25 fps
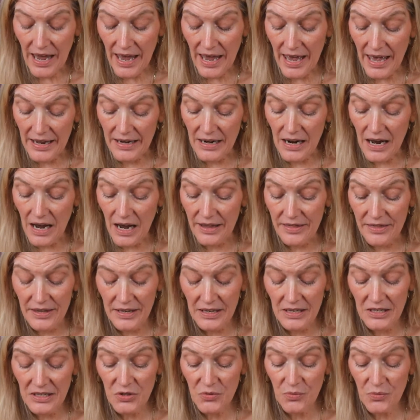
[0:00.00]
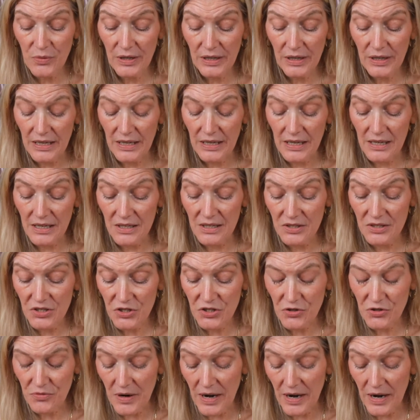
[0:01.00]
And I think it's really
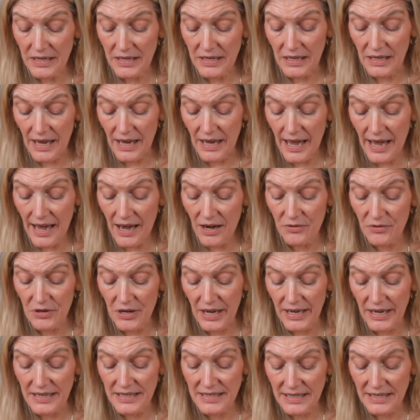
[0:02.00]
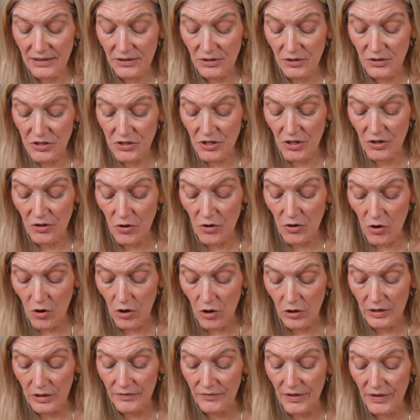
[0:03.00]
striking how nice it looks on
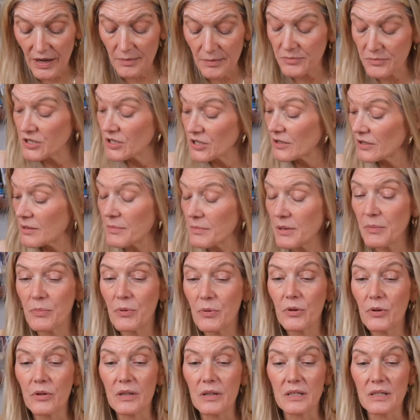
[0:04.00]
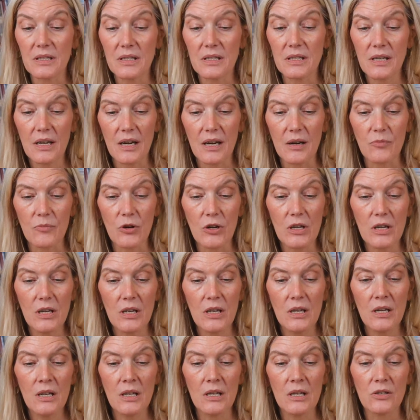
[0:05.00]
all of them. So let me pull this camera
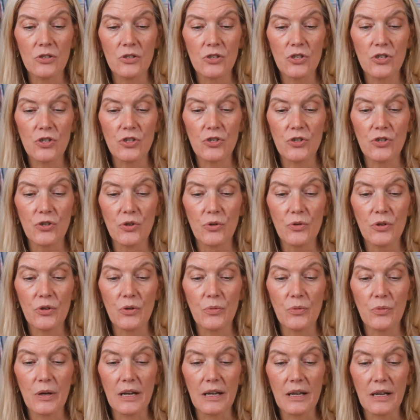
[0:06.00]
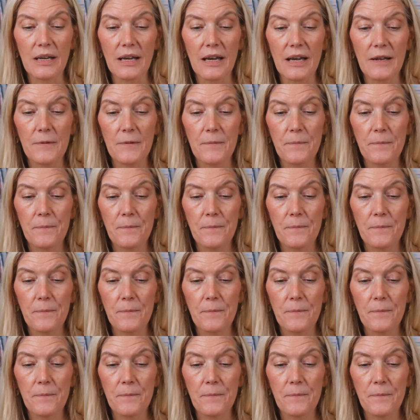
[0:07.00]
in and show you what I got.